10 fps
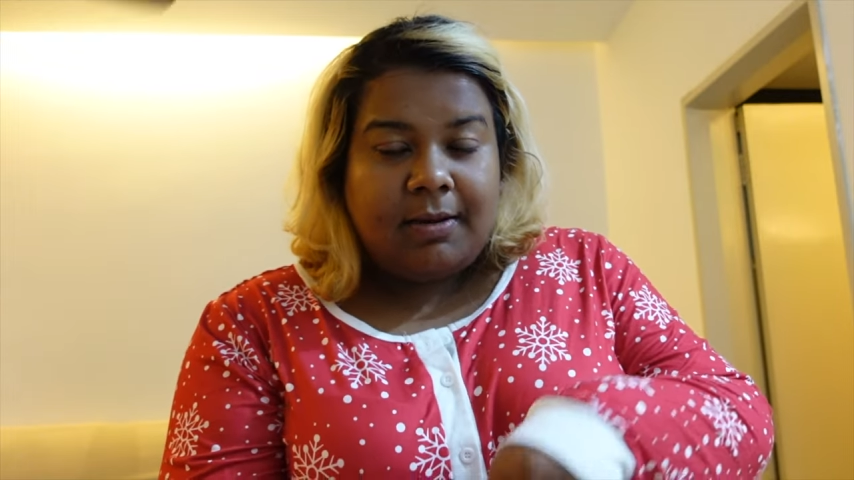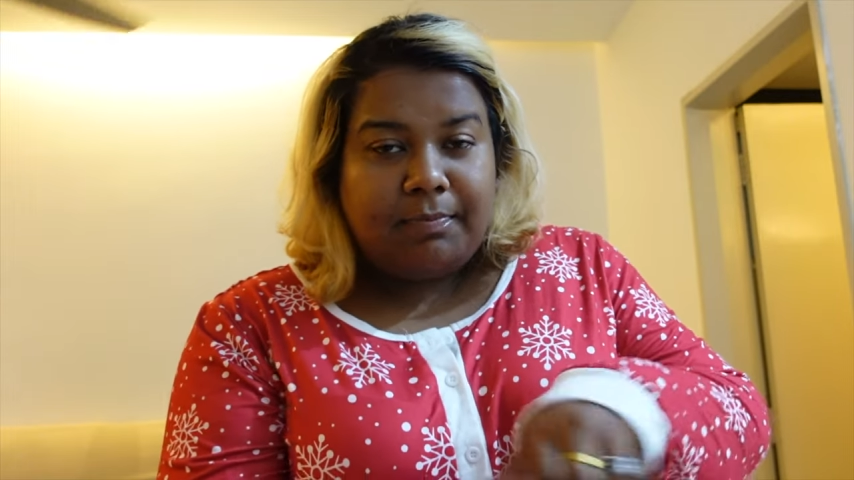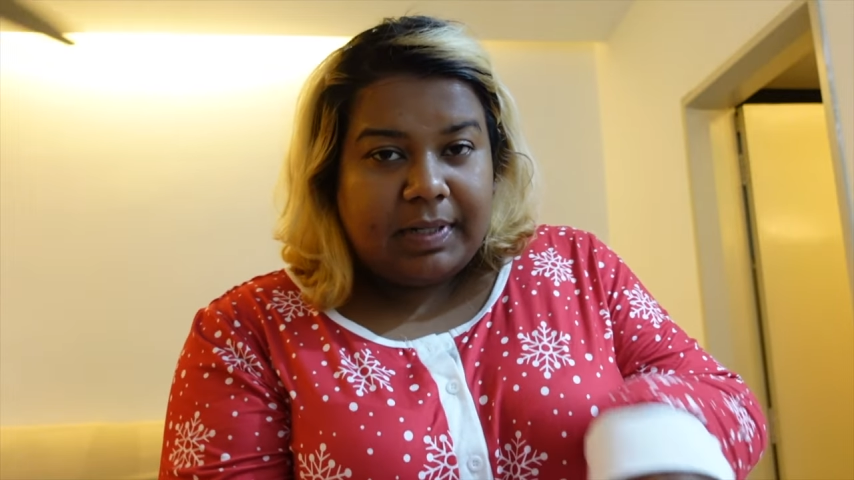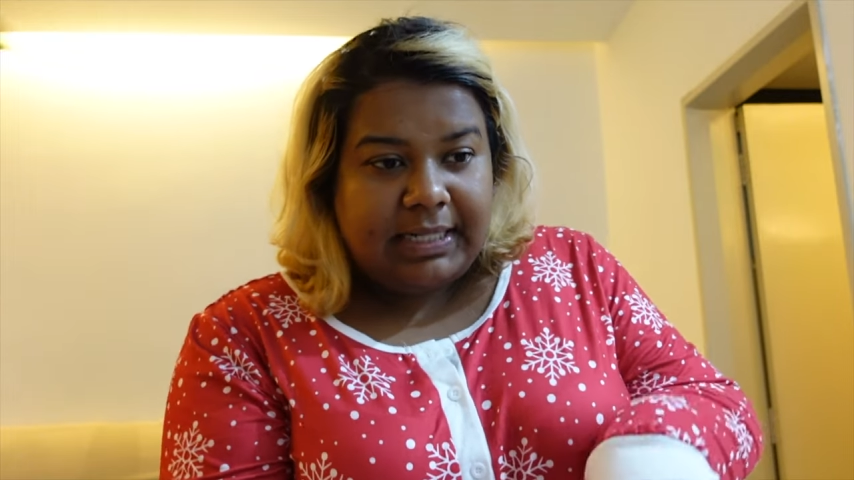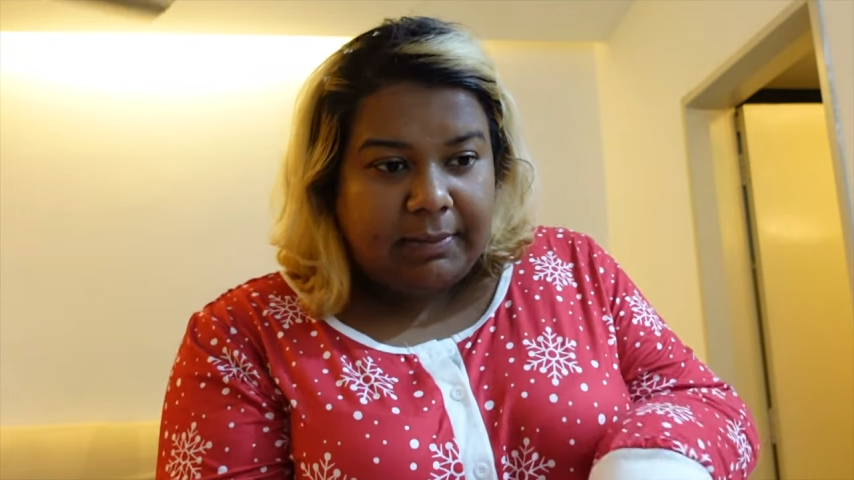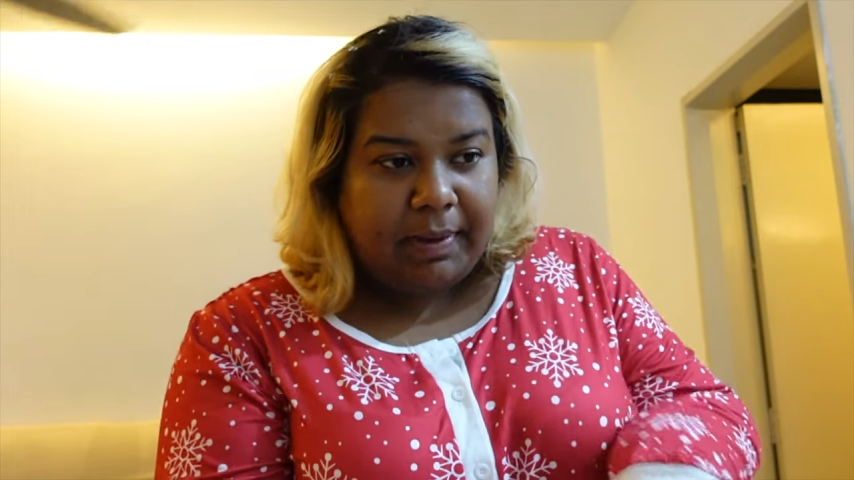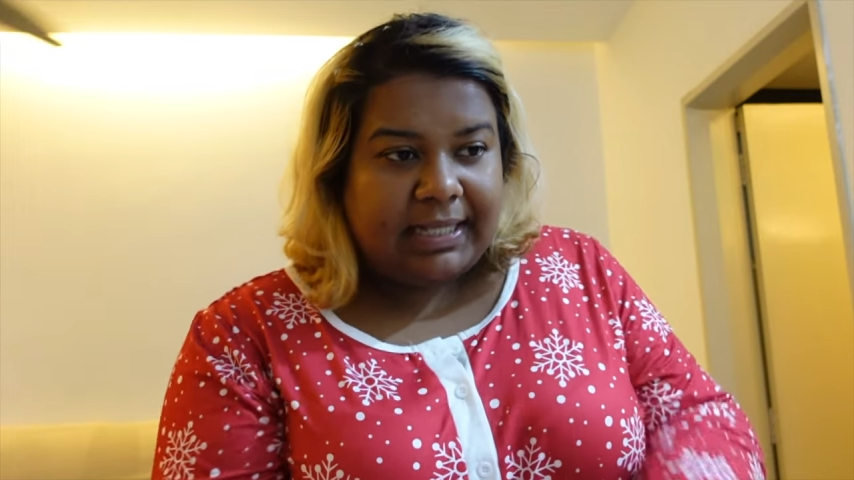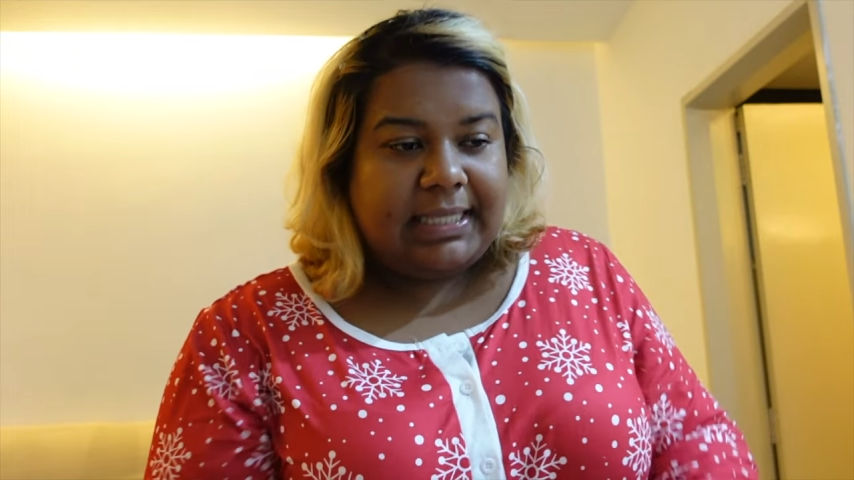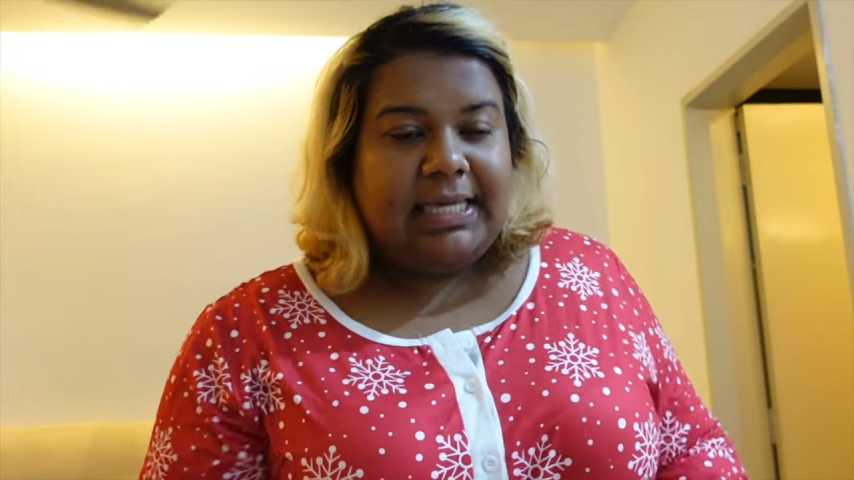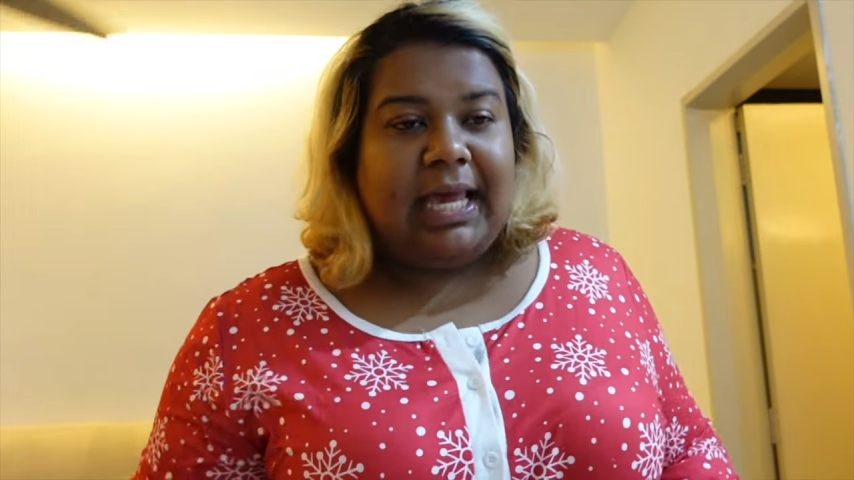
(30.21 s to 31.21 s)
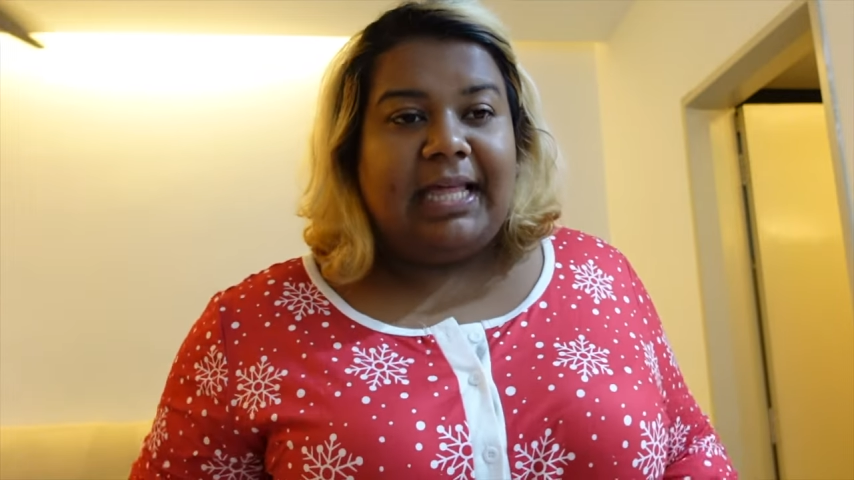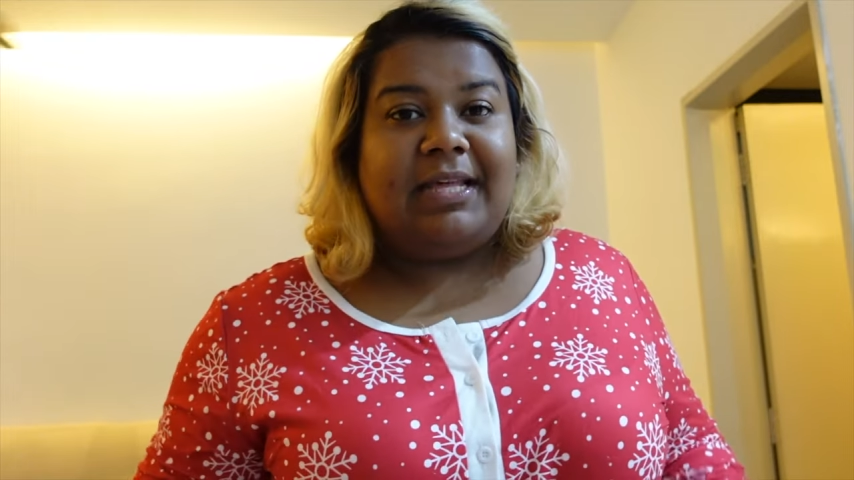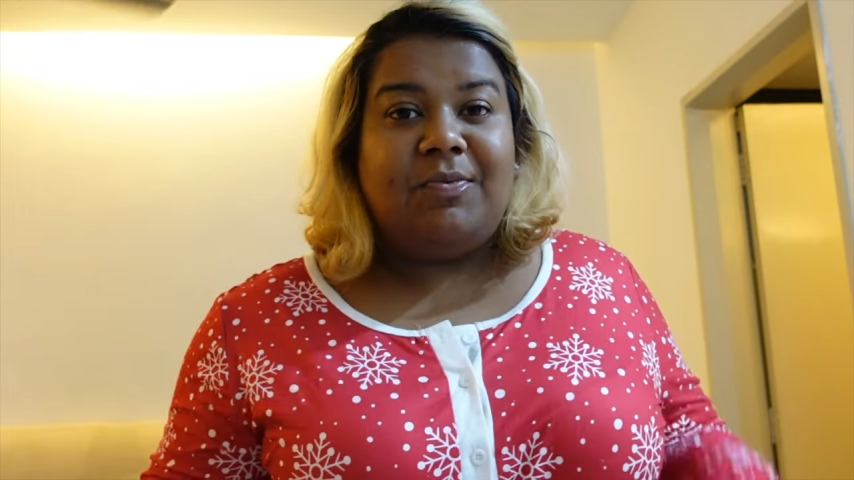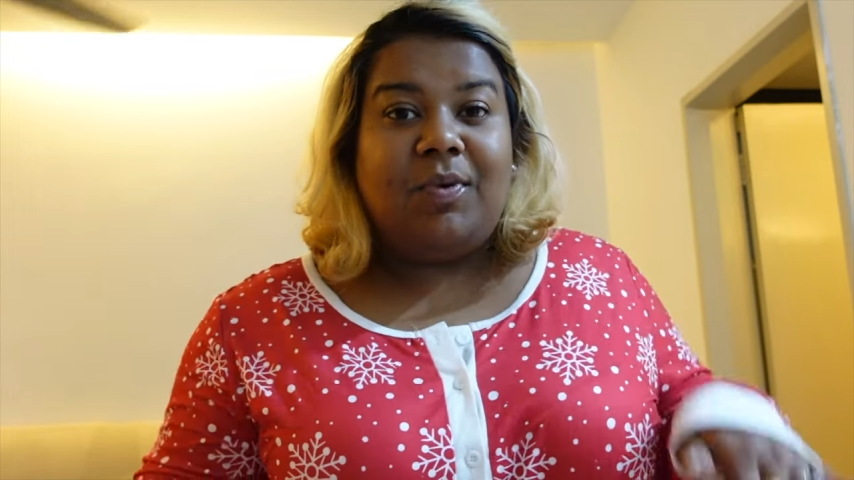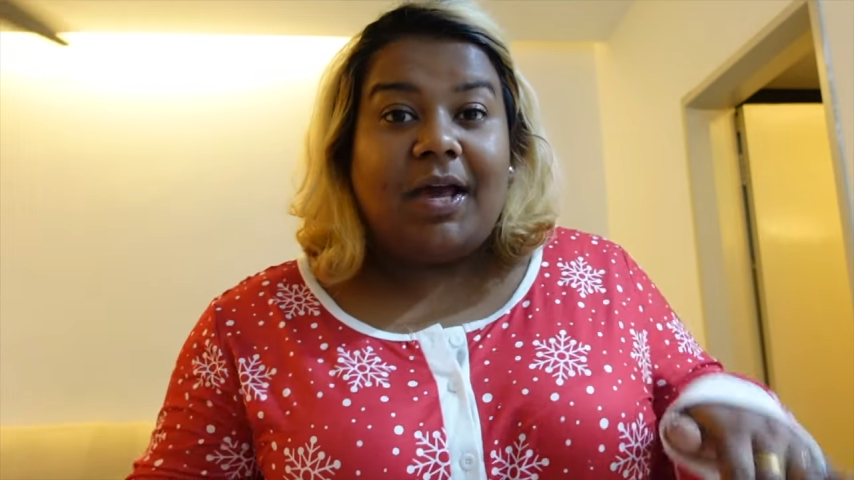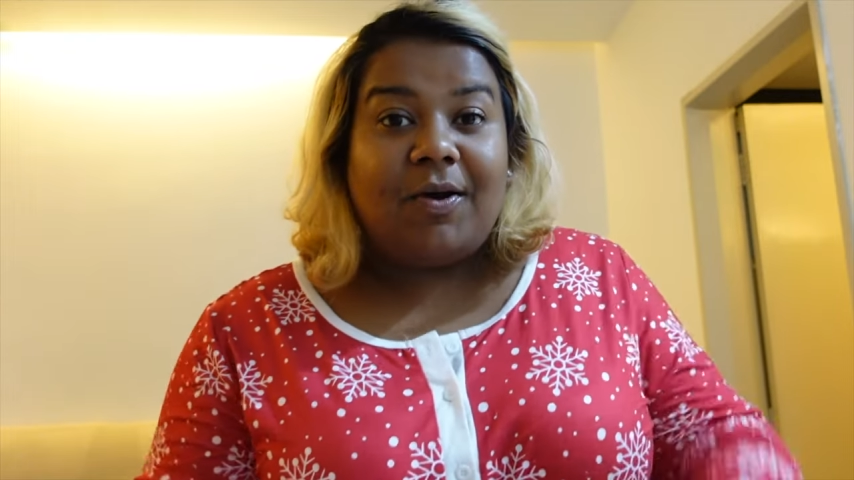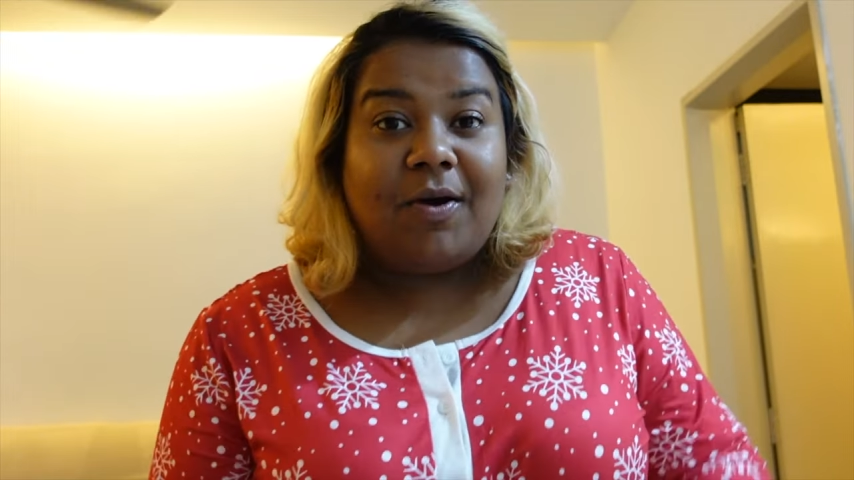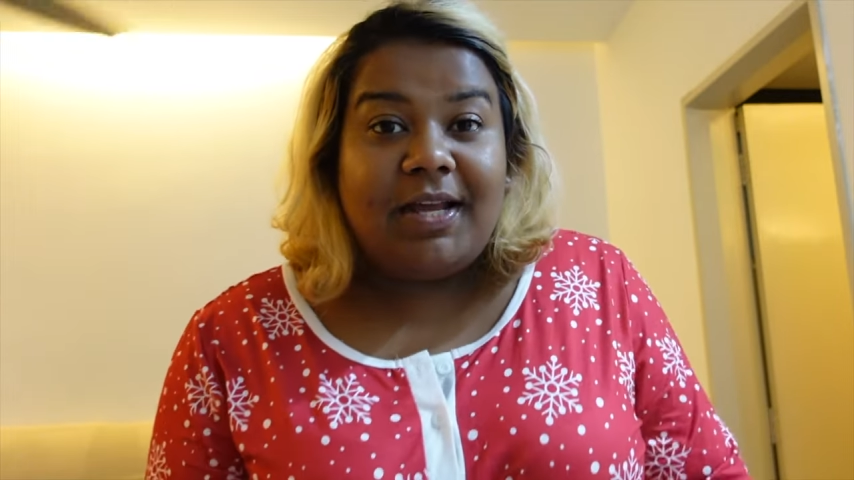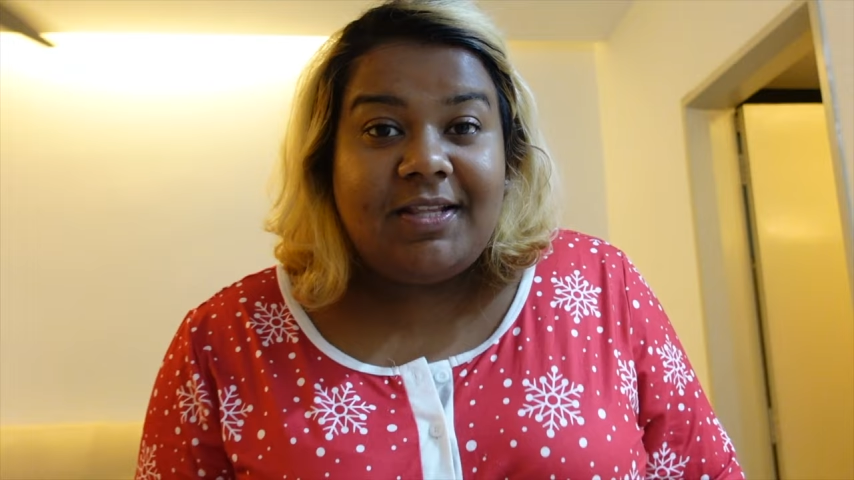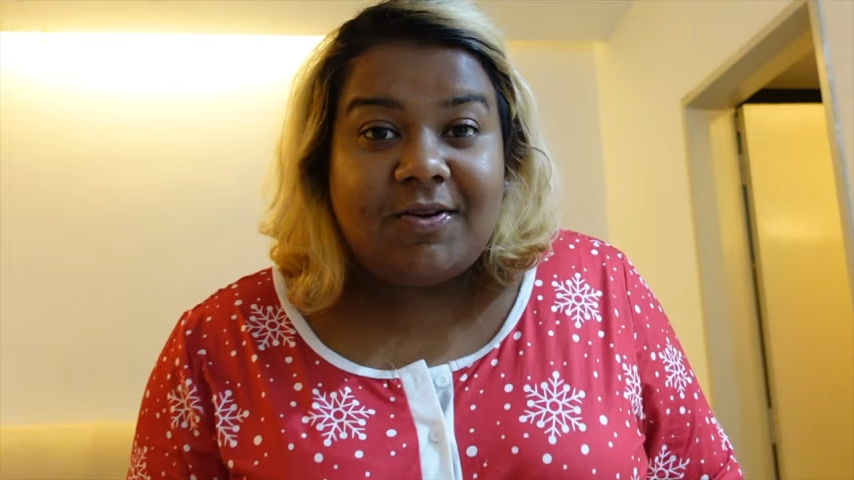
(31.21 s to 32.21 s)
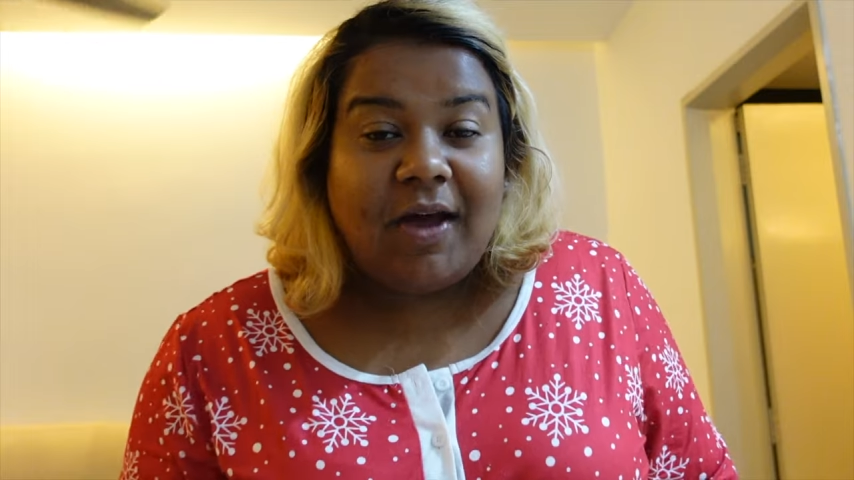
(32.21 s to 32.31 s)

birthday party and then we are going to